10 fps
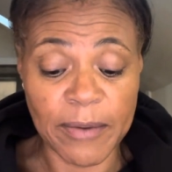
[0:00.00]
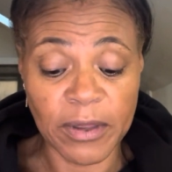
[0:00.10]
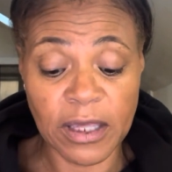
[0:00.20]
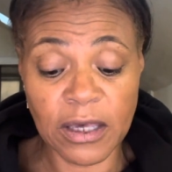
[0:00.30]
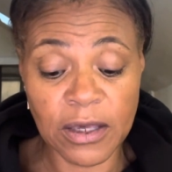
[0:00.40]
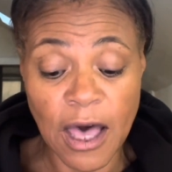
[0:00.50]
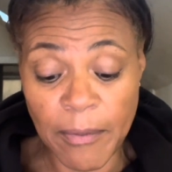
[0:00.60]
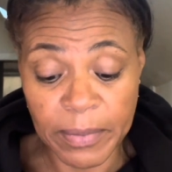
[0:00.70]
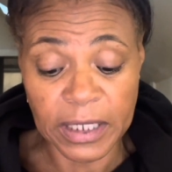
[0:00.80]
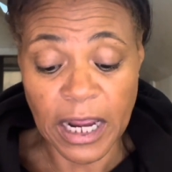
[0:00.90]
The
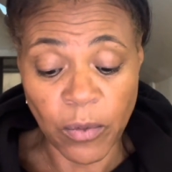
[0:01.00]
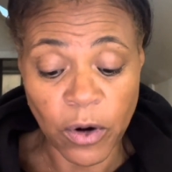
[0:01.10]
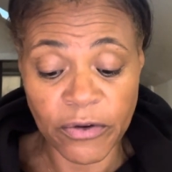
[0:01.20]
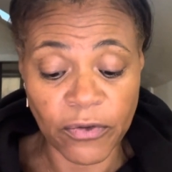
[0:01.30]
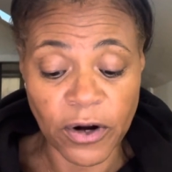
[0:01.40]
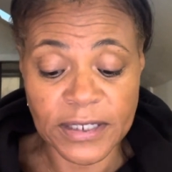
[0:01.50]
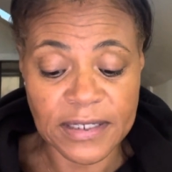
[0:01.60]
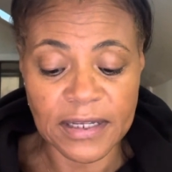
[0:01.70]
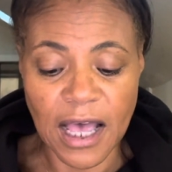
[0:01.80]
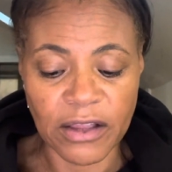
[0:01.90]
company I work for is
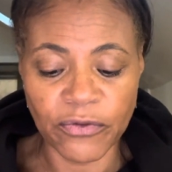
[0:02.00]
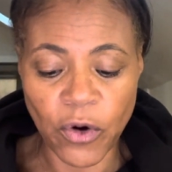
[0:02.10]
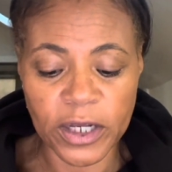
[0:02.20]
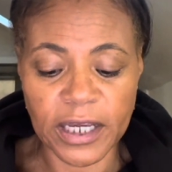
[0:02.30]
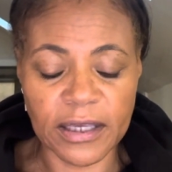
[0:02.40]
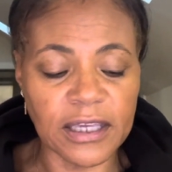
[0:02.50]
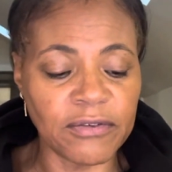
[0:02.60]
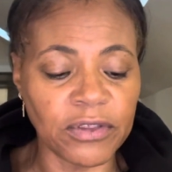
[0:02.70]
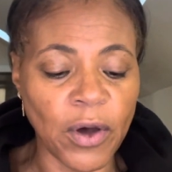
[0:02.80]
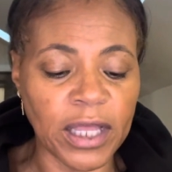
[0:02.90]
in California,
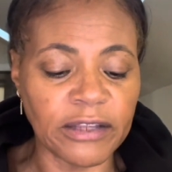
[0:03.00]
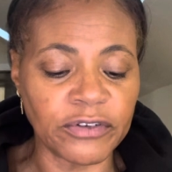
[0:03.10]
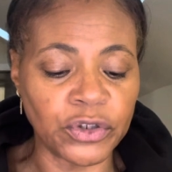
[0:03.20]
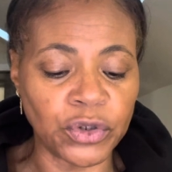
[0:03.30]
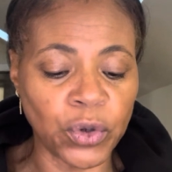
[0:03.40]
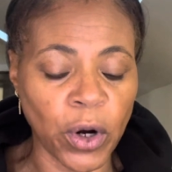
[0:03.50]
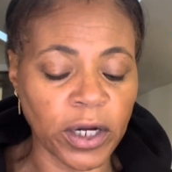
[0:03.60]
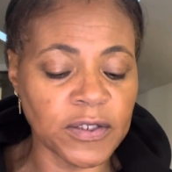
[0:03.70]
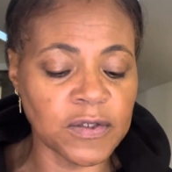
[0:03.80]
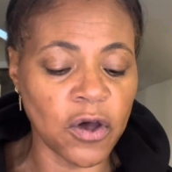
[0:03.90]
even though I live in New York.
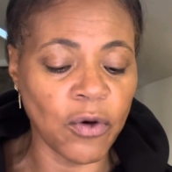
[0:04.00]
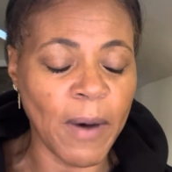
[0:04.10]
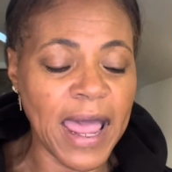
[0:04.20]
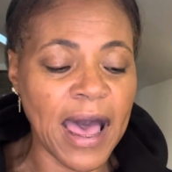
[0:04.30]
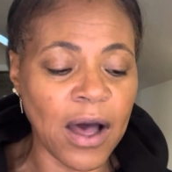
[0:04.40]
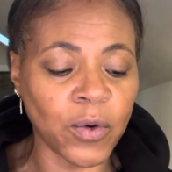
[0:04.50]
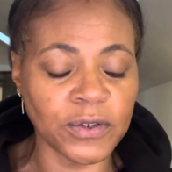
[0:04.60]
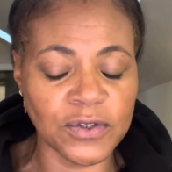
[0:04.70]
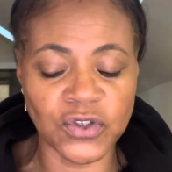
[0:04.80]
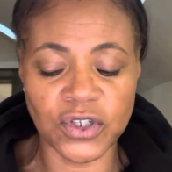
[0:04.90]
So my
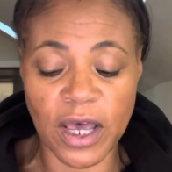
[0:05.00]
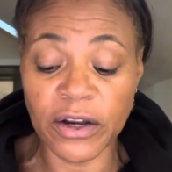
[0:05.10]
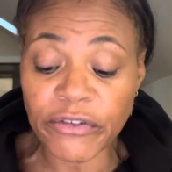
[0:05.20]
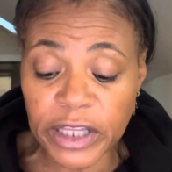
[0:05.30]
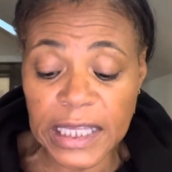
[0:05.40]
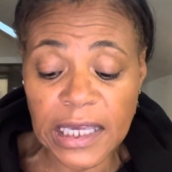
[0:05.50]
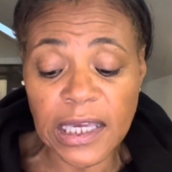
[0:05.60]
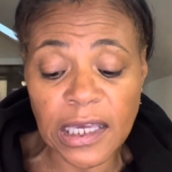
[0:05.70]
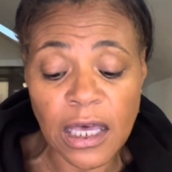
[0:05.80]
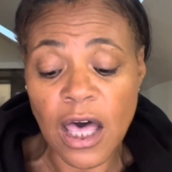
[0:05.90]
hours
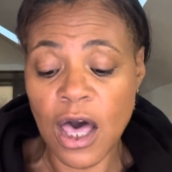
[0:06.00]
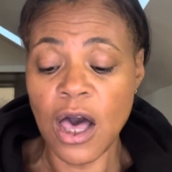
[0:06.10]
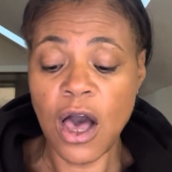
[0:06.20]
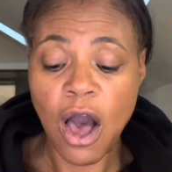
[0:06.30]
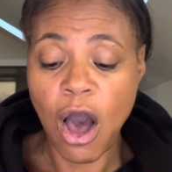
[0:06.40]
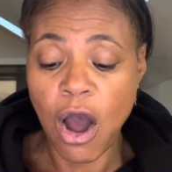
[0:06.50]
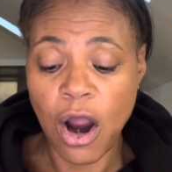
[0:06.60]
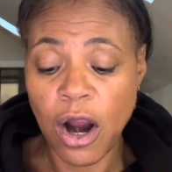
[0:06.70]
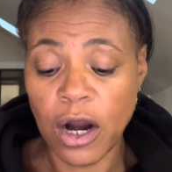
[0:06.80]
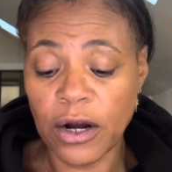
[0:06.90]
generally
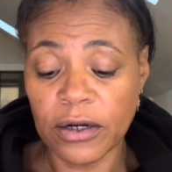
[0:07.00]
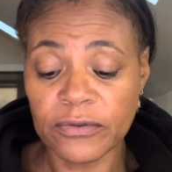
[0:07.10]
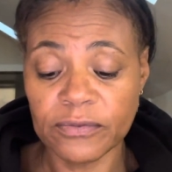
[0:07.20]
are